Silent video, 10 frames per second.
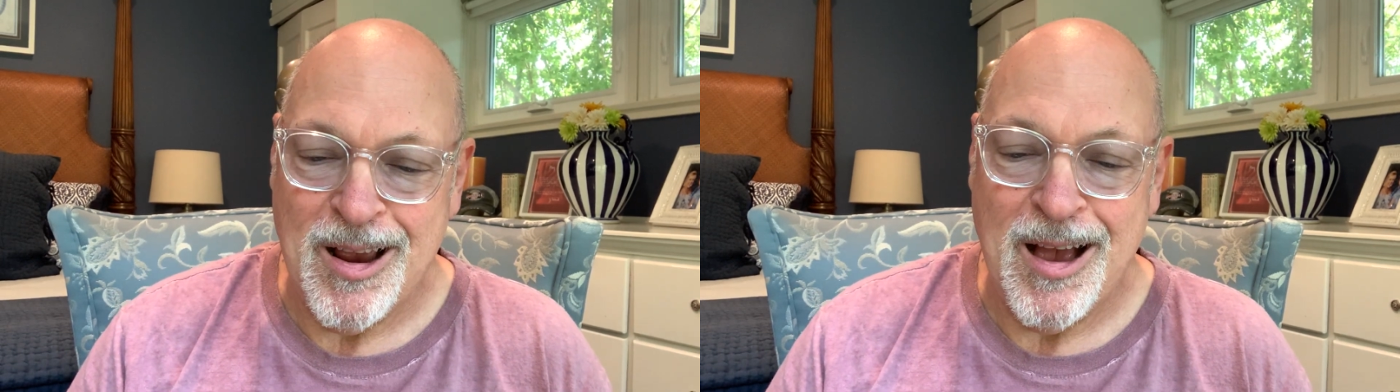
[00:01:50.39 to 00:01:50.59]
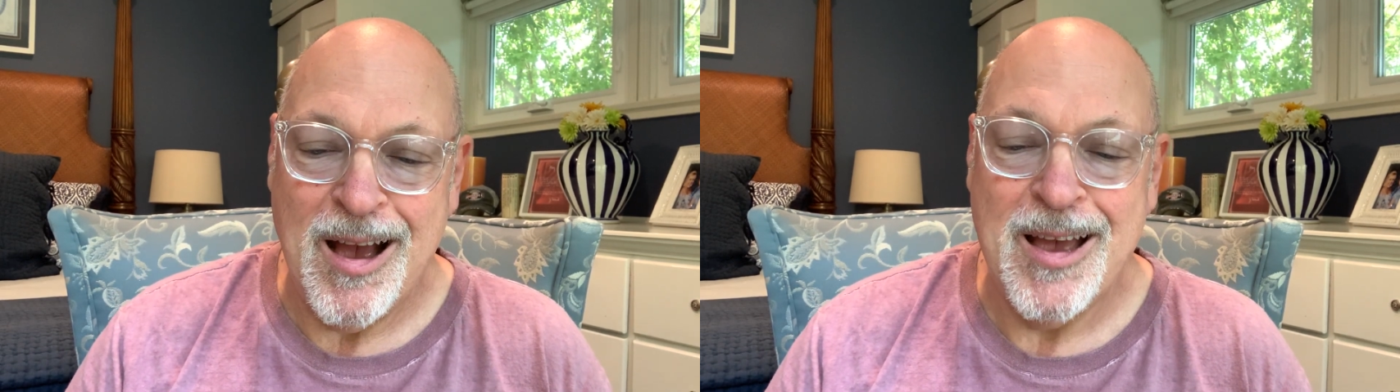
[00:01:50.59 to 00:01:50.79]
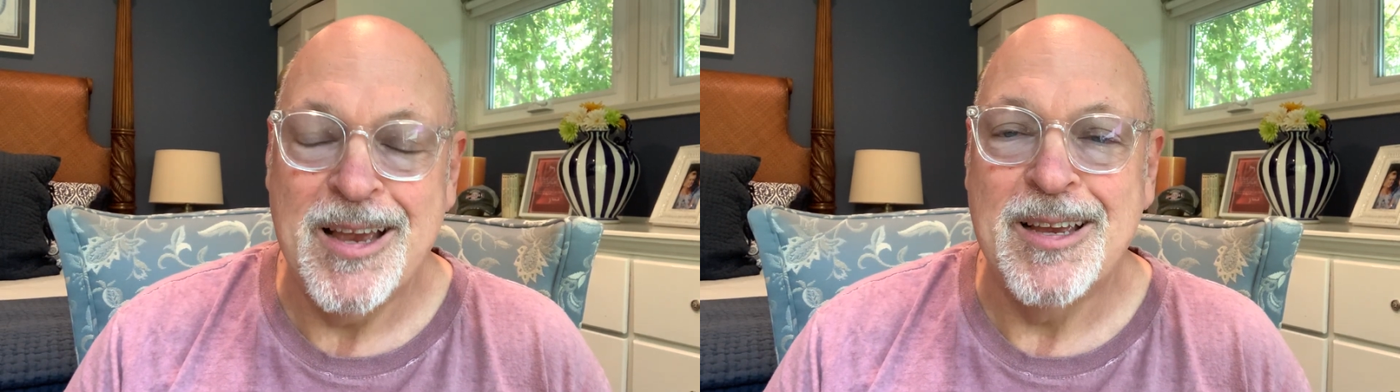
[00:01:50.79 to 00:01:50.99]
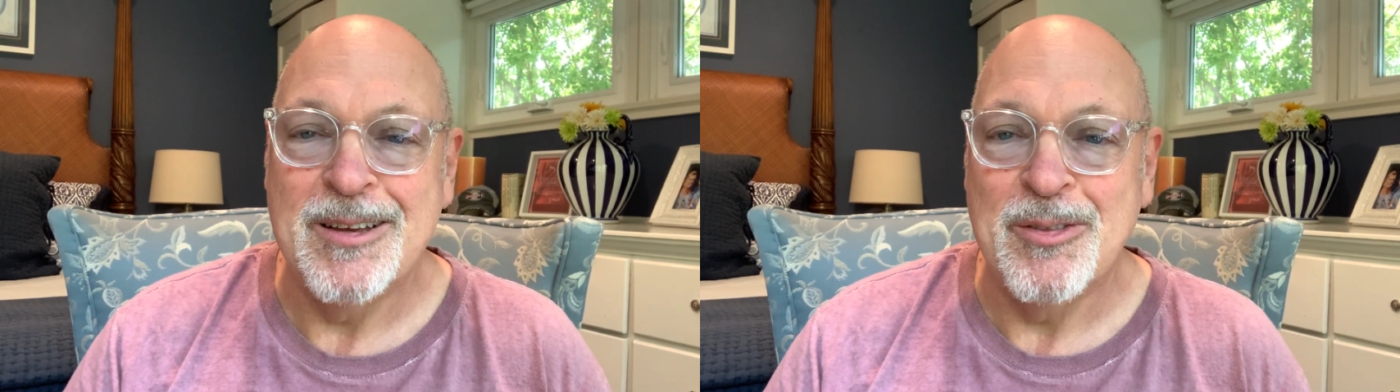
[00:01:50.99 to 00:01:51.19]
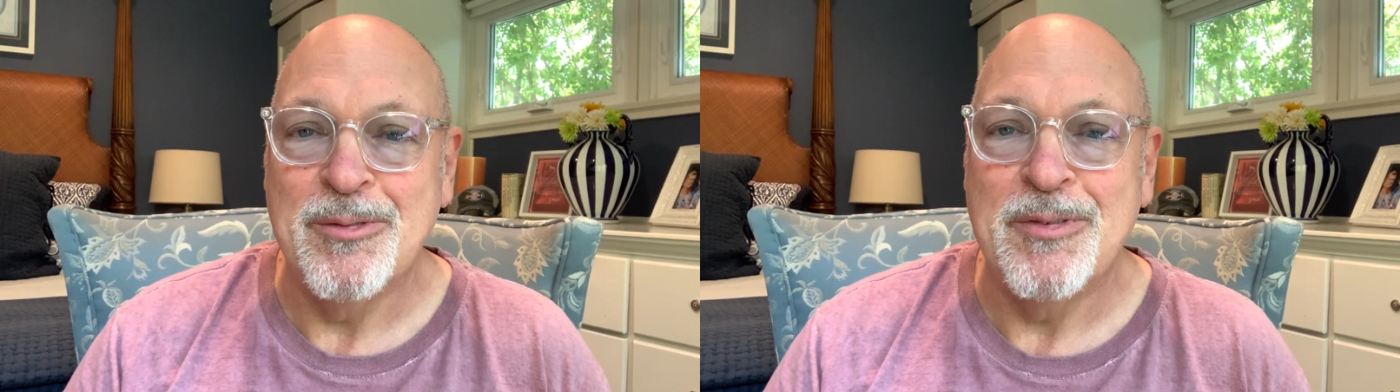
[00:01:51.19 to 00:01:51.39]
I
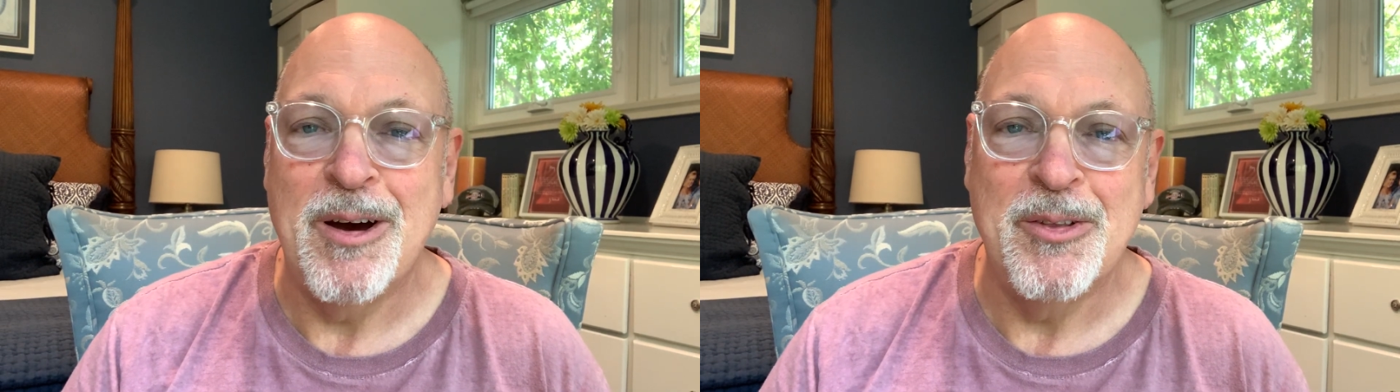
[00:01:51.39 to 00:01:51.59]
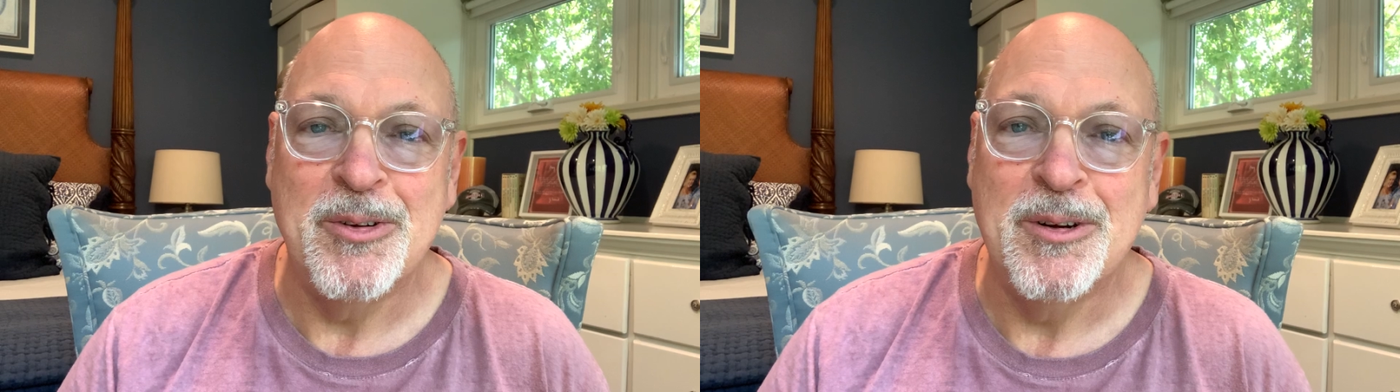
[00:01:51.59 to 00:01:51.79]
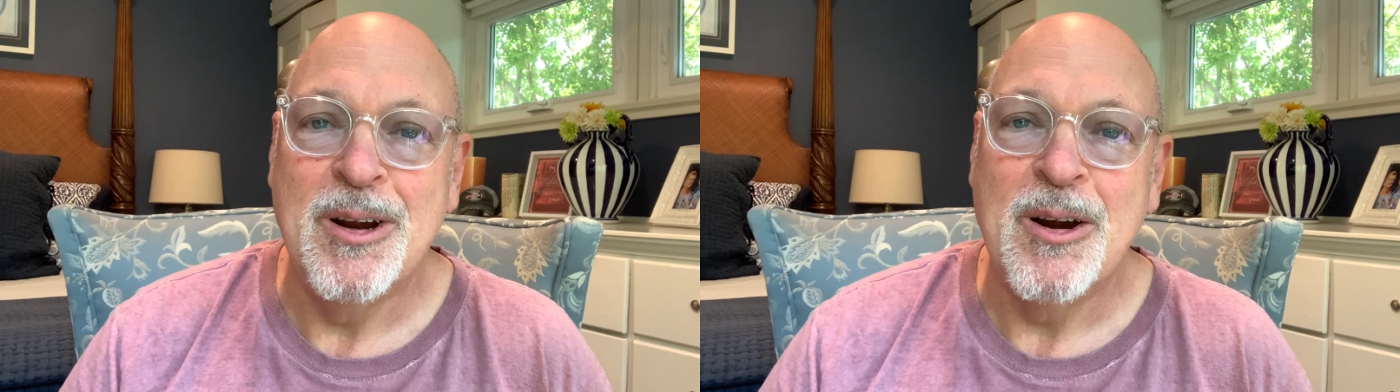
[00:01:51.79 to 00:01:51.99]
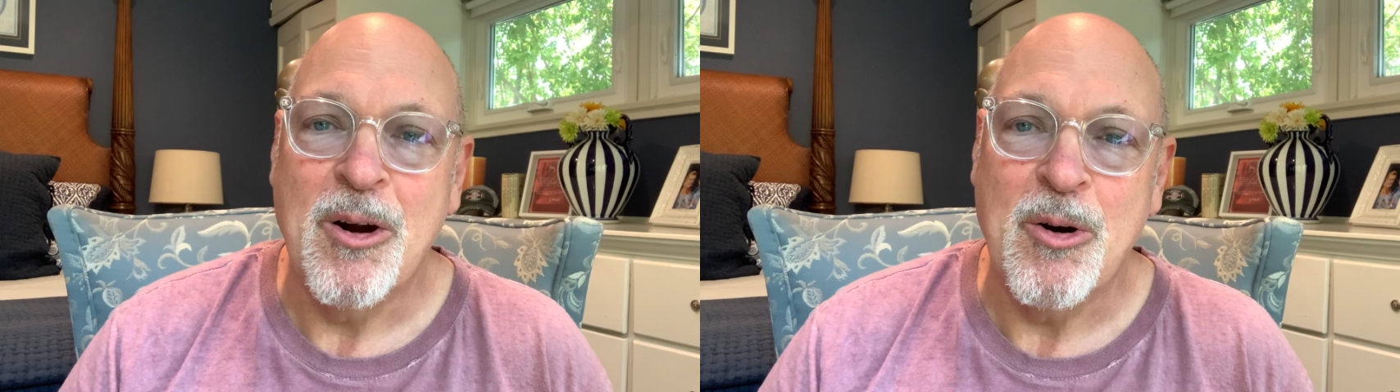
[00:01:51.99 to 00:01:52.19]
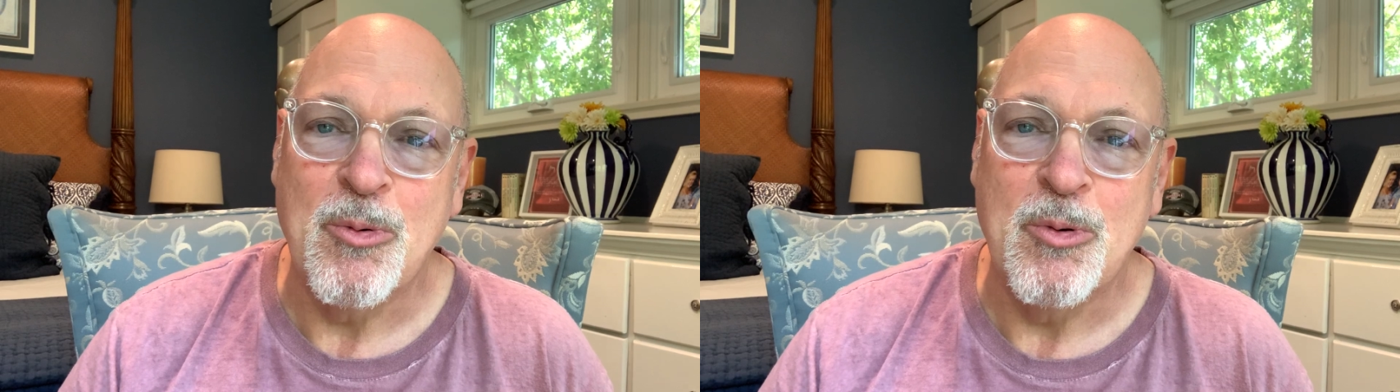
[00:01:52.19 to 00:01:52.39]
and the Father
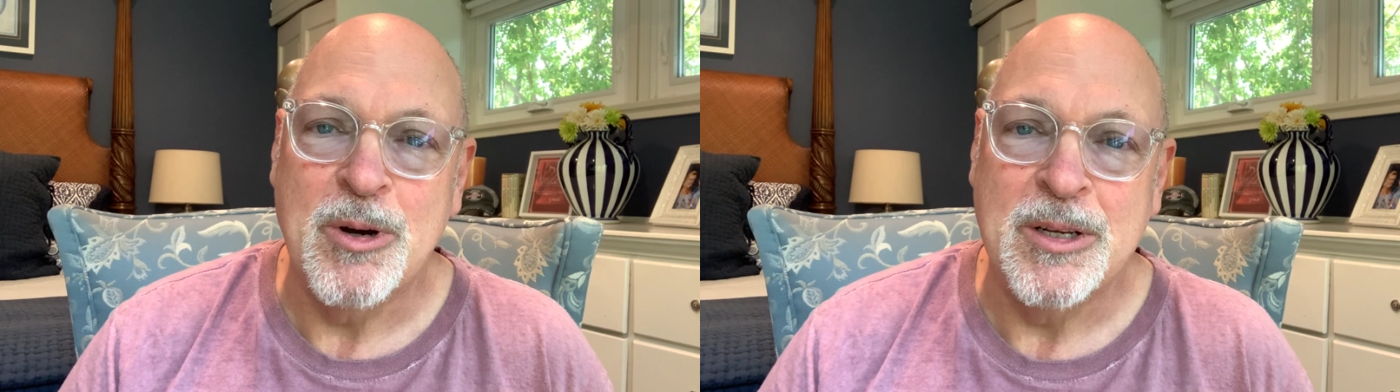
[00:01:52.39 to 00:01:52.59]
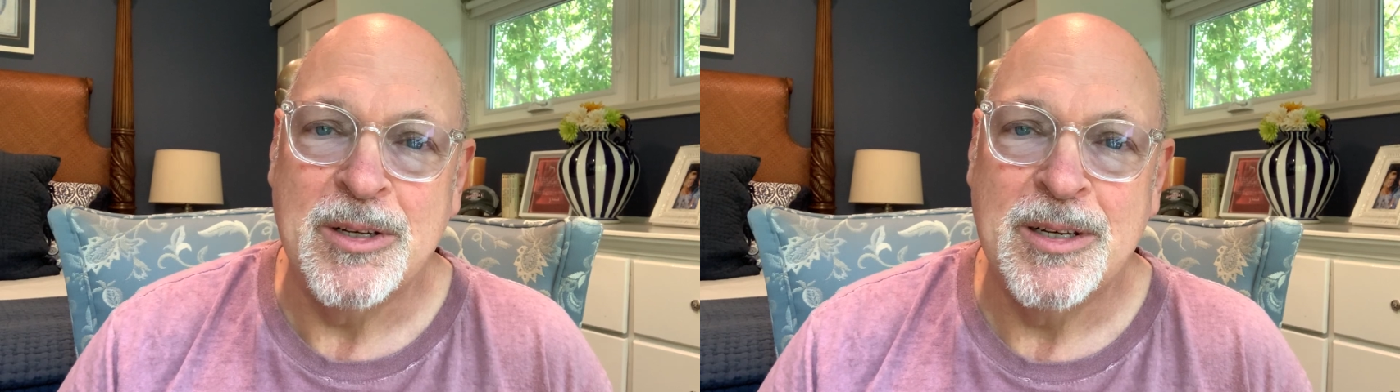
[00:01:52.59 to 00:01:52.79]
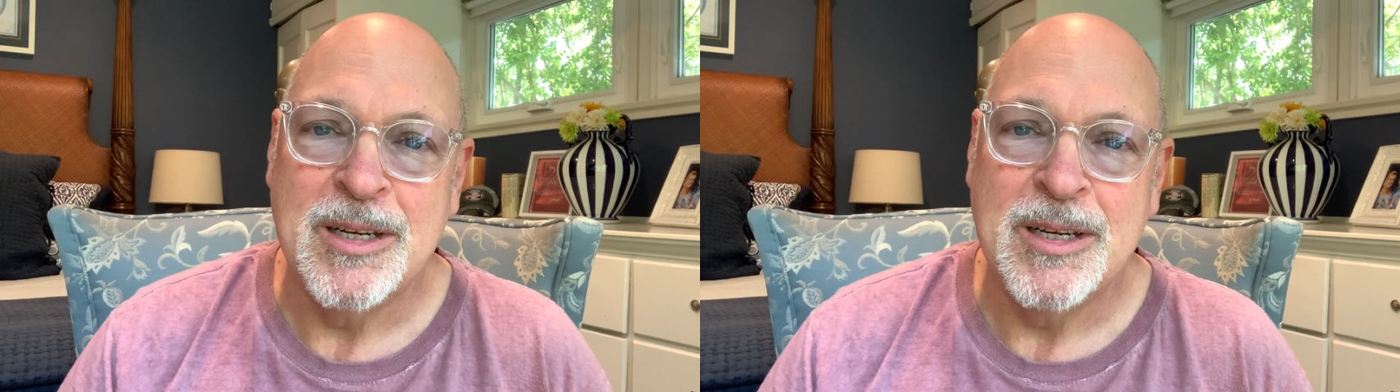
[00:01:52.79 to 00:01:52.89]
are one.